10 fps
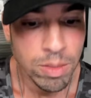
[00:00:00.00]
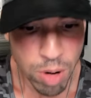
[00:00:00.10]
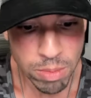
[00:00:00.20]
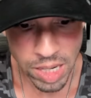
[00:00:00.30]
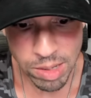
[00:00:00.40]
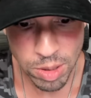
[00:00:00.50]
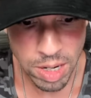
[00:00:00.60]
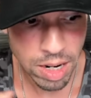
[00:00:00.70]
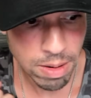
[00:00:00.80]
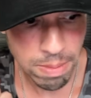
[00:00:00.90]
problem types
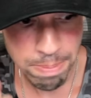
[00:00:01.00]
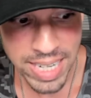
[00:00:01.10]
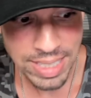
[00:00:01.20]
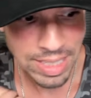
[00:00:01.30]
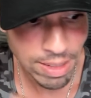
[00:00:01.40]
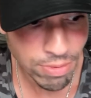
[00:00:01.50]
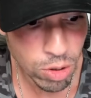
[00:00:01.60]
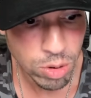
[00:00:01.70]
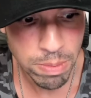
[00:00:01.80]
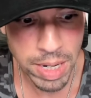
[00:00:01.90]
uh, by
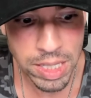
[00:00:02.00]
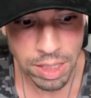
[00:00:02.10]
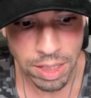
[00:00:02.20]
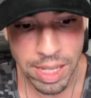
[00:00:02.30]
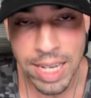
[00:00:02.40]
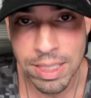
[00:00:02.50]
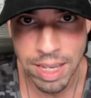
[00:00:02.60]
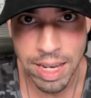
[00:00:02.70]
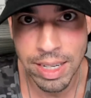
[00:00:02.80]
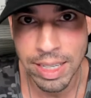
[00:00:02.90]
difficulty based on the last
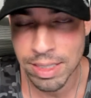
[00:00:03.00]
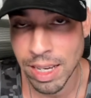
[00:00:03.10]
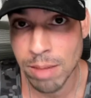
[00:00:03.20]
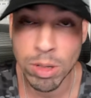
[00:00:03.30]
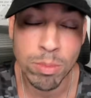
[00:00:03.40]
10 exams.